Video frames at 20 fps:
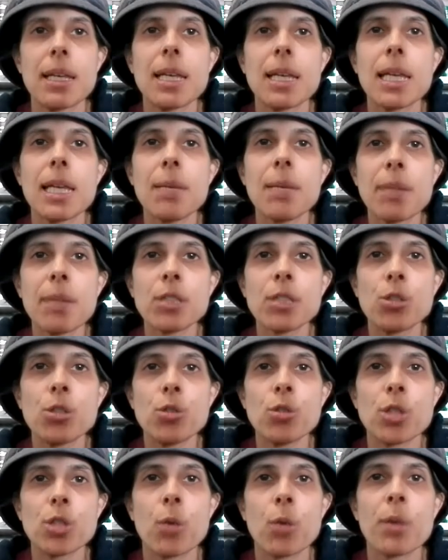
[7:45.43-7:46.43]
he must
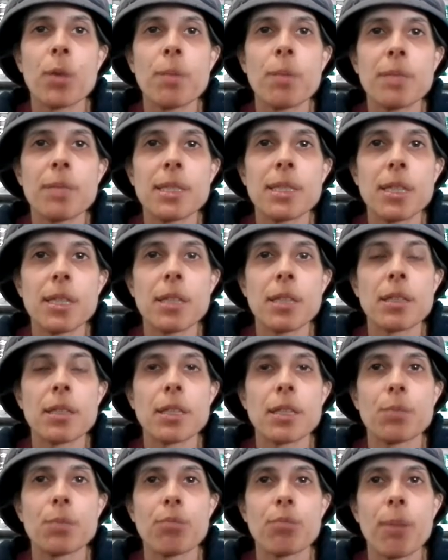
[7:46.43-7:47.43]
do so with
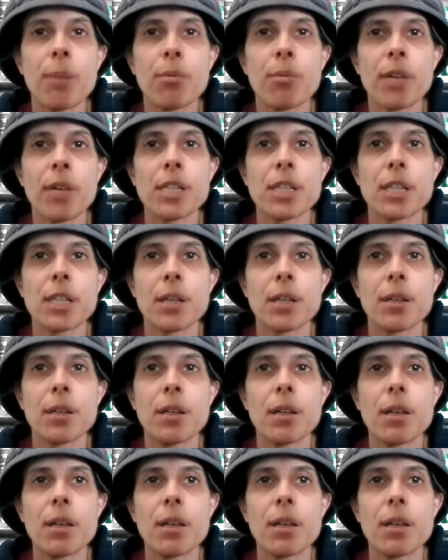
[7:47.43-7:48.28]
meticulous preparation.